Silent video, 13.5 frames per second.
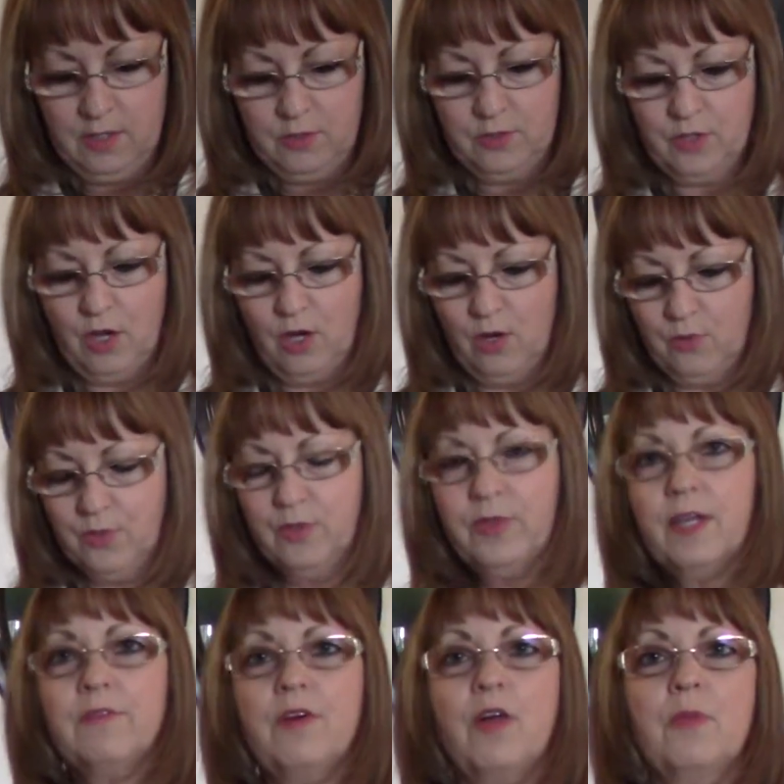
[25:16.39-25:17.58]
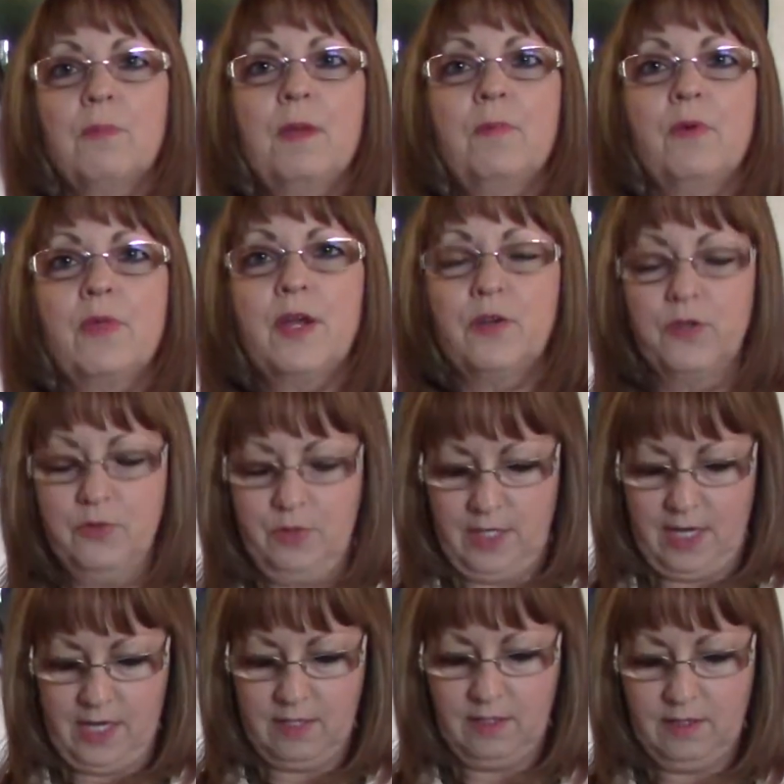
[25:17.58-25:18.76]
So you think of all the people that are doing
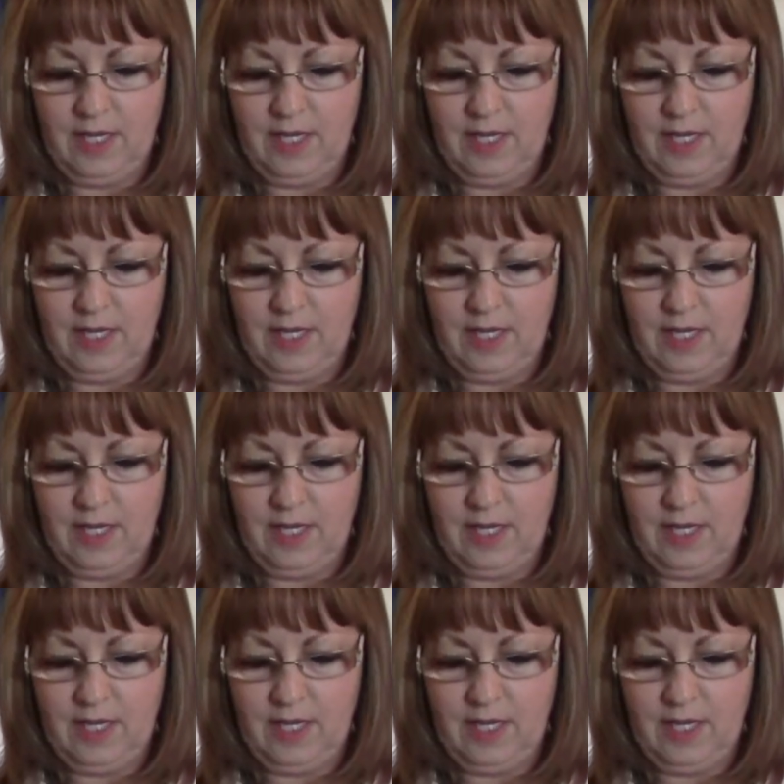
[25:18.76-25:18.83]
that.